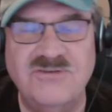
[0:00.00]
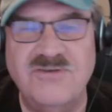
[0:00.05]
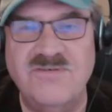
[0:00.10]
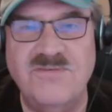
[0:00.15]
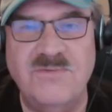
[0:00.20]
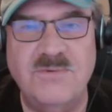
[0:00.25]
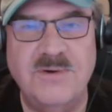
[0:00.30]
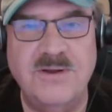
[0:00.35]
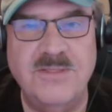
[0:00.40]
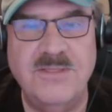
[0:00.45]
so
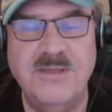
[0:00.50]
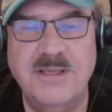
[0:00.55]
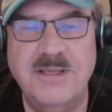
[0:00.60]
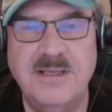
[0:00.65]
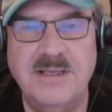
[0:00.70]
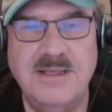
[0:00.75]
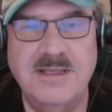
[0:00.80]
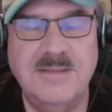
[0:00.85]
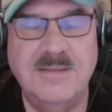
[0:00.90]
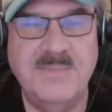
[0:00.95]
forth.
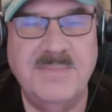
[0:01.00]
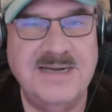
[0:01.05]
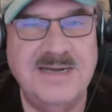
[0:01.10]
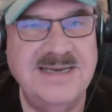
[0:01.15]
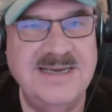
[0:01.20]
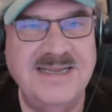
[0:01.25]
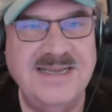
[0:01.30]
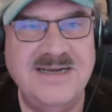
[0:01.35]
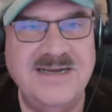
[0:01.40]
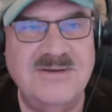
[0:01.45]

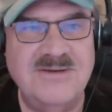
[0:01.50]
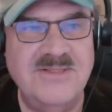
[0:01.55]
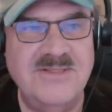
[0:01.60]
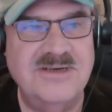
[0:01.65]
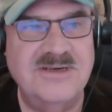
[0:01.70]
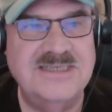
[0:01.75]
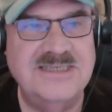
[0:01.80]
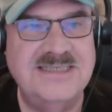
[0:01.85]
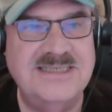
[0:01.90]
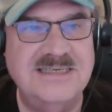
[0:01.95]
But you know
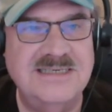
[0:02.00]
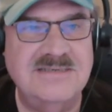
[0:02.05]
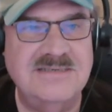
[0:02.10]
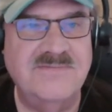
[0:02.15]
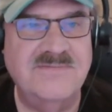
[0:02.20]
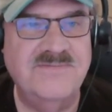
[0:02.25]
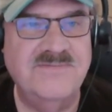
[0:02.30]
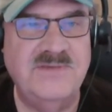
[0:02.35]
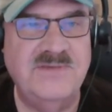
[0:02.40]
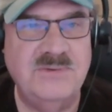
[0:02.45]
they're
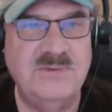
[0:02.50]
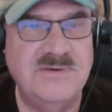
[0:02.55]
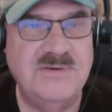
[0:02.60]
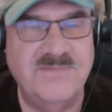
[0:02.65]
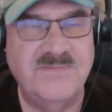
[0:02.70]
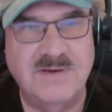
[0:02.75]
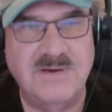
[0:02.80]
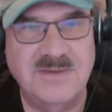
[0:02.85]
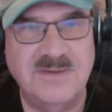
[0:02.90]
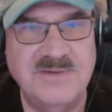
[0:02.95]
still few
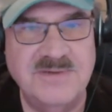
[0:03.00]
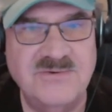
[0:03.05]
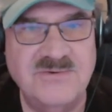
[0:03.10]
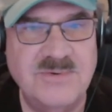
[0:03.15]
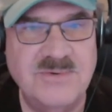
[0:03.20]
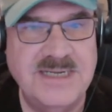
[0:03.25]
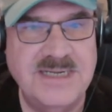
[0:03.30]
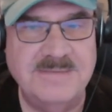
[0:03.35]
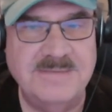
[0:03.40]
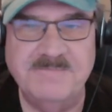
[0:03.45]
and far
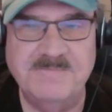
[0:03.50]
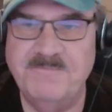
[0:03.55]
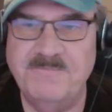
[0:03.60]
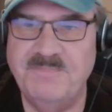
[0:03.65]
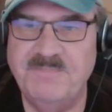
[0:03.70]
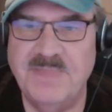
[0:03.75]
between,